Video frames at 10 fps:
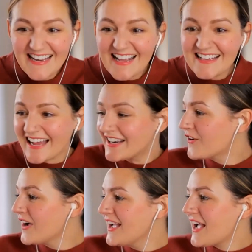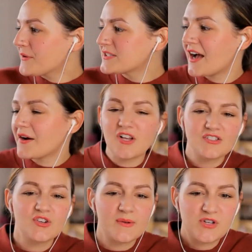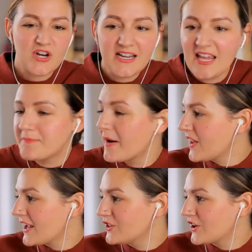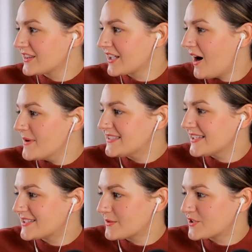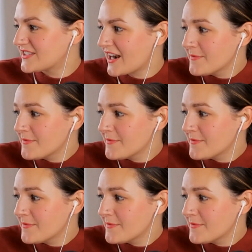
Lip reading: is. I know. I'm trying to keep look at the comments, and someone just said, I'm so